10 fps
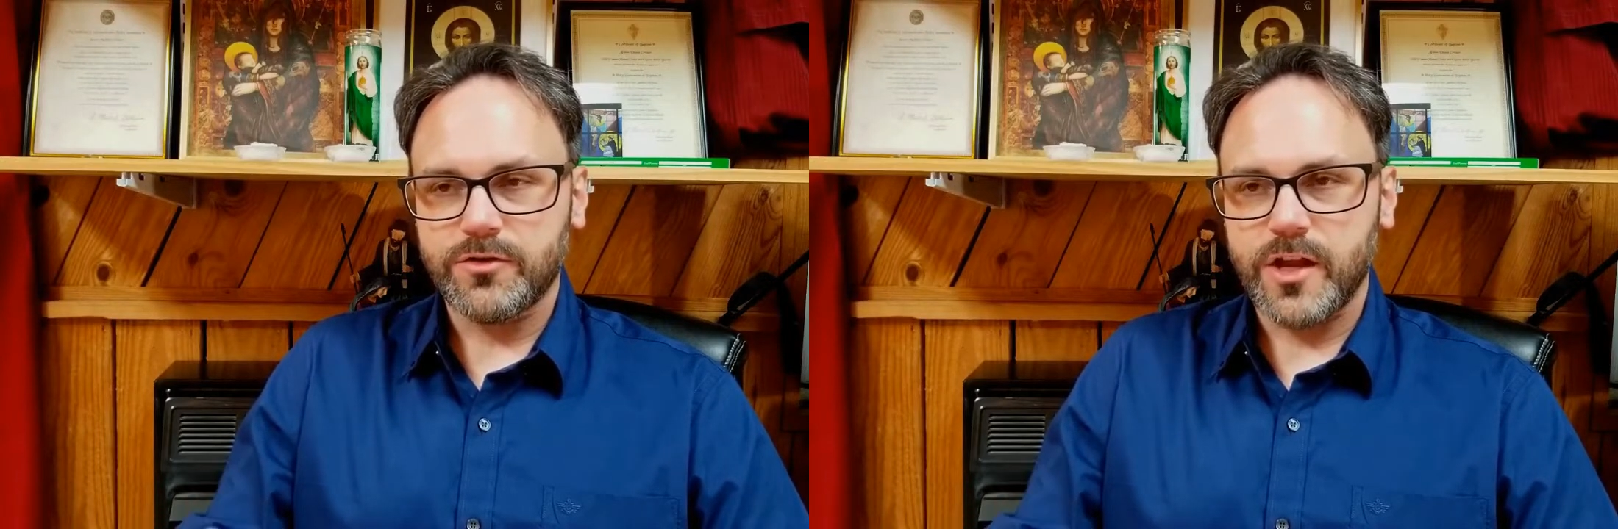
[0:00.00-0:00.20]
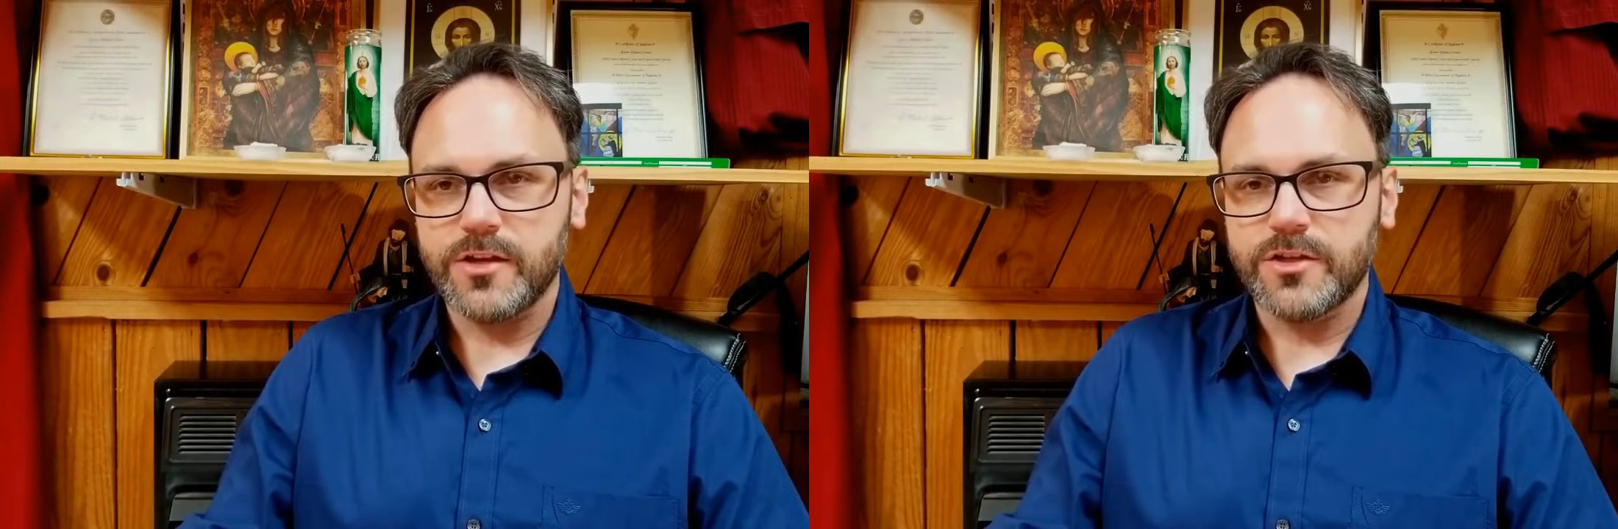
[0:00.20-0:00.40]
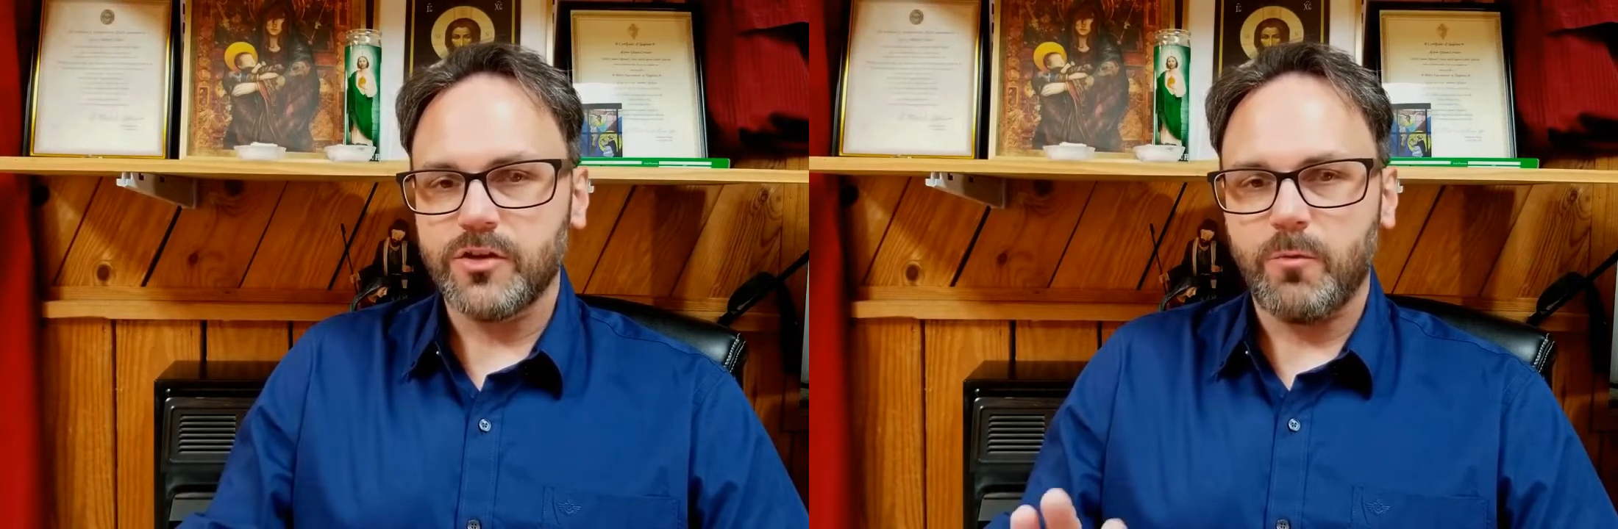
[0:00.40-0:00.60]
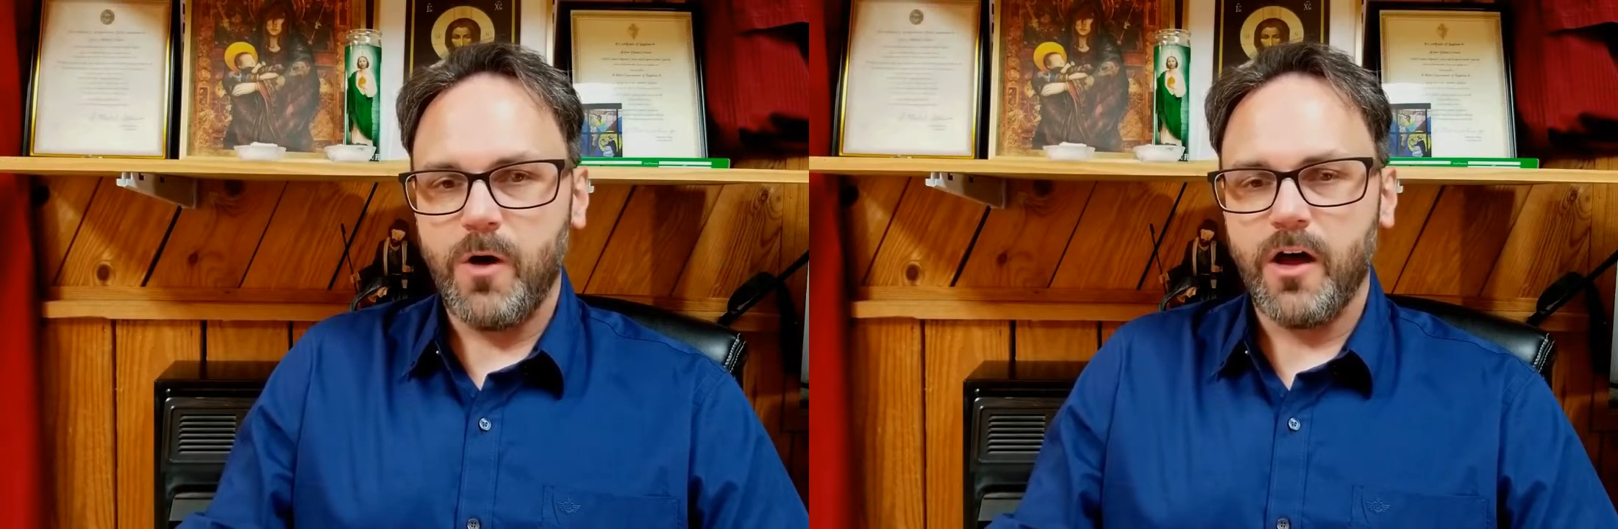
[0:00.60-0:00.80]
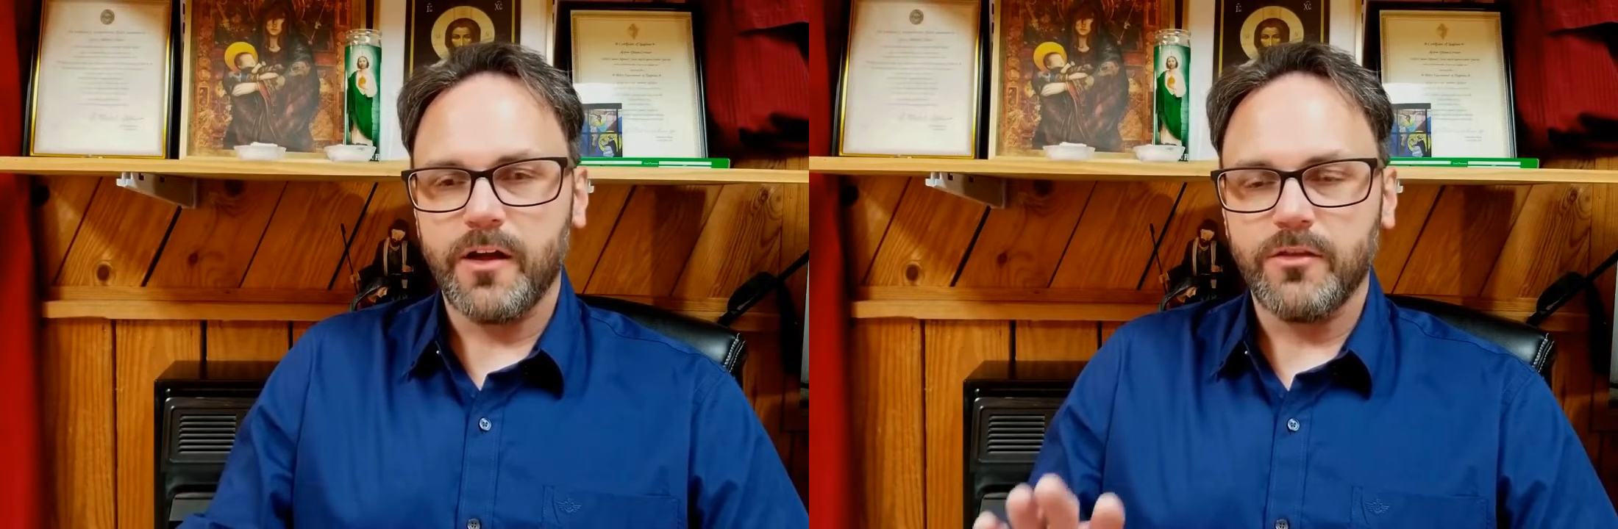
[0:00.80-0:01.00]
changed into
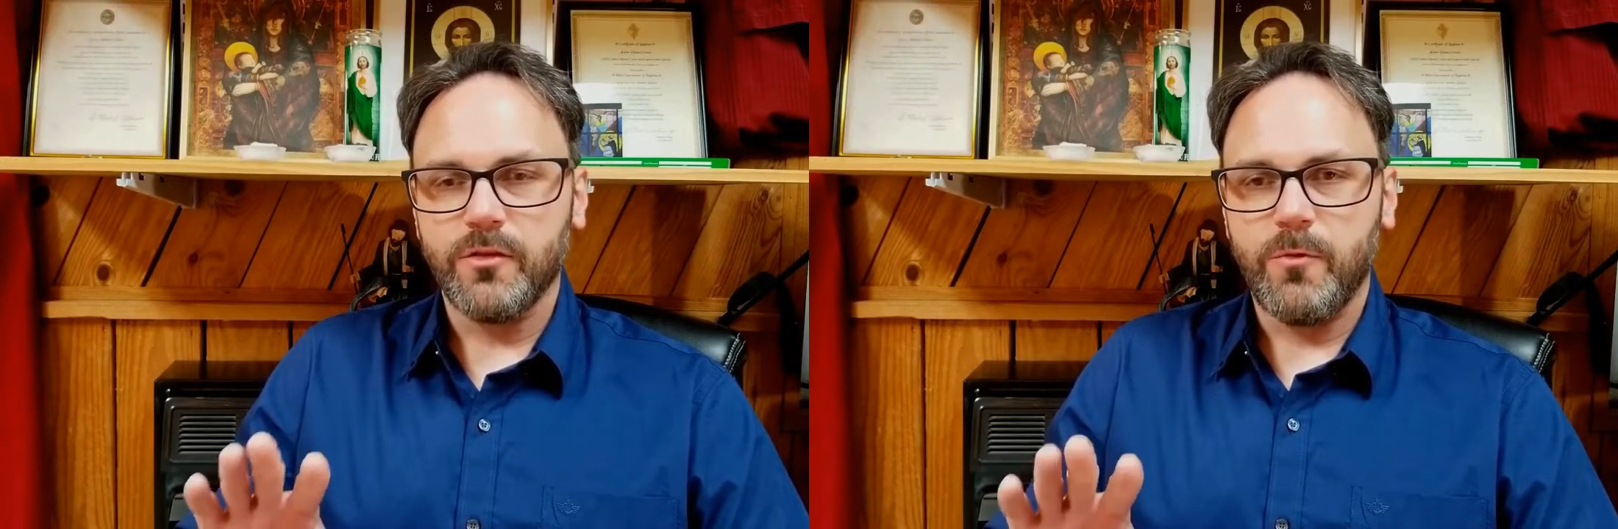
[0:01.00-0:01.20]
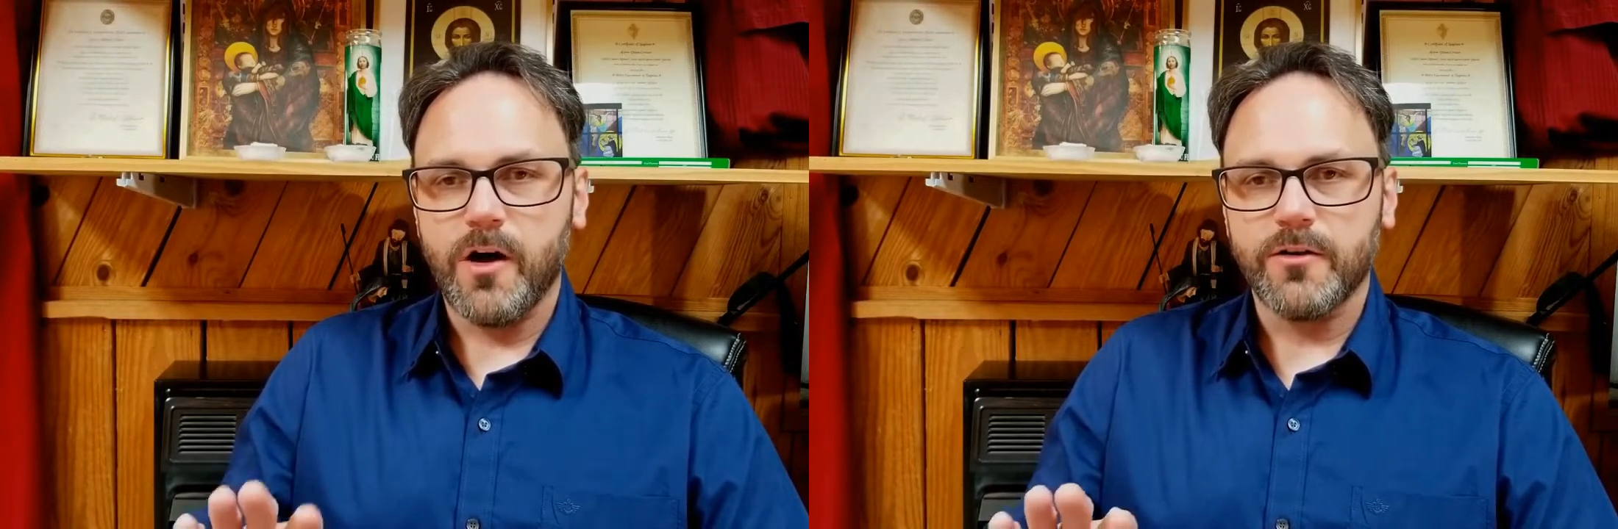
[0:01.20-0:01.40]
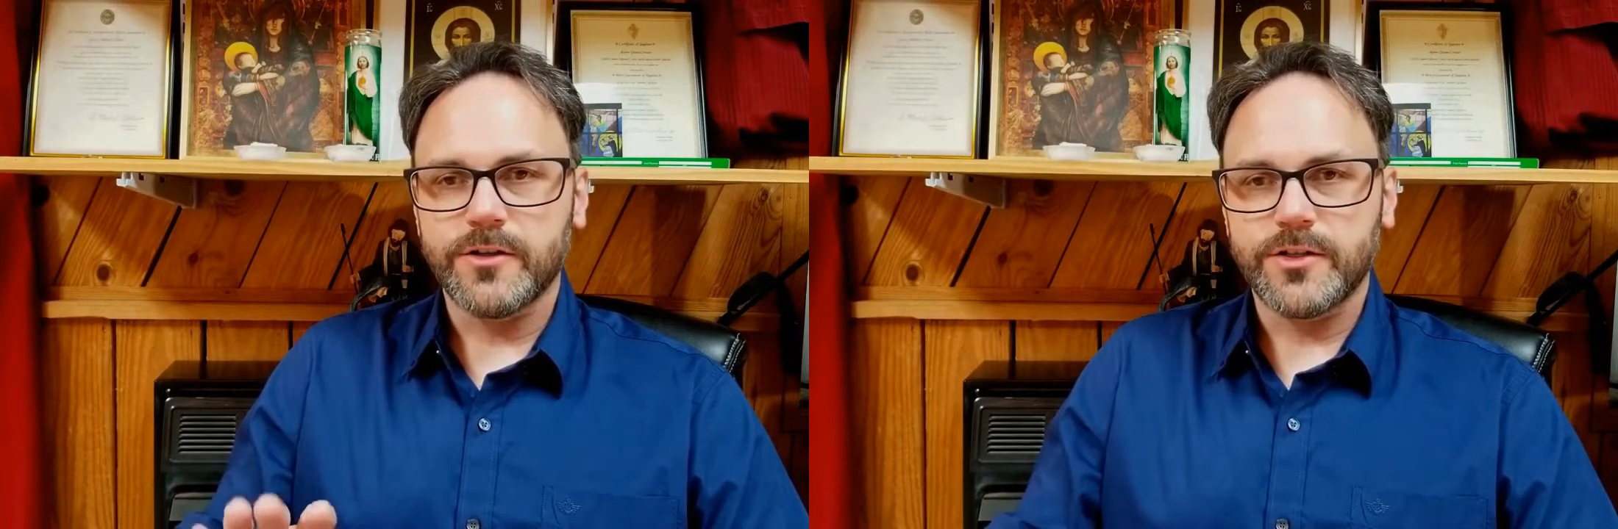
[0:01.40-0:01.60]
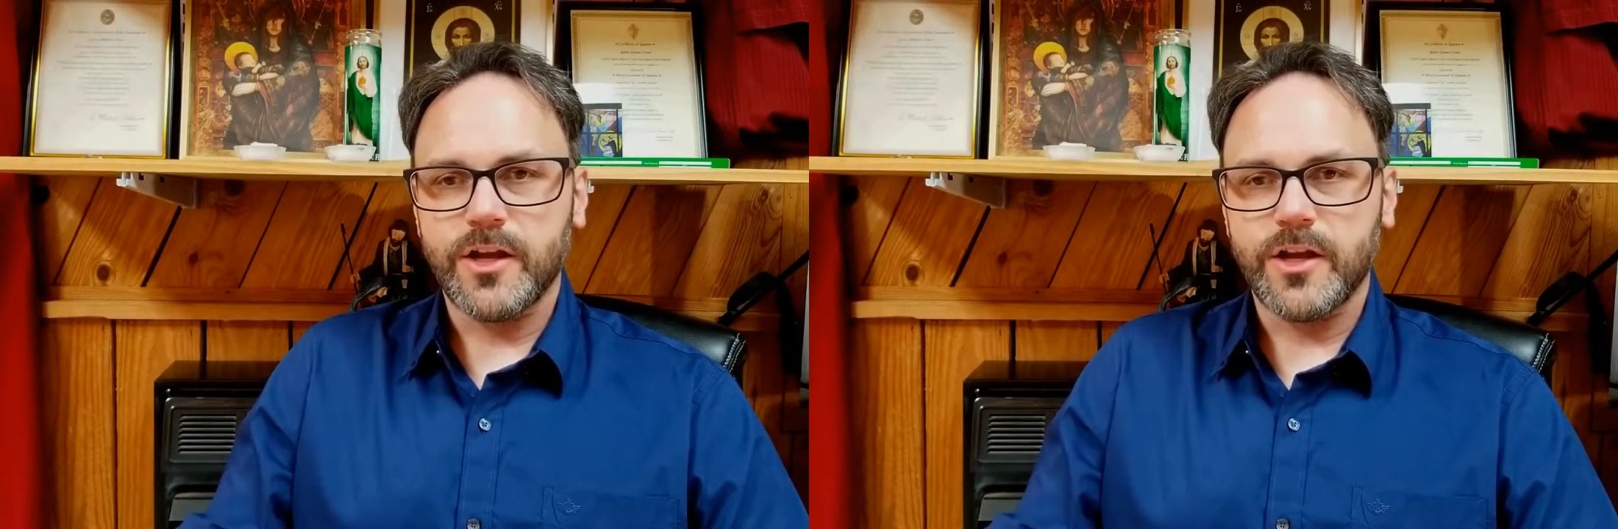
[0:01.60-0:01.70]
wine. The water is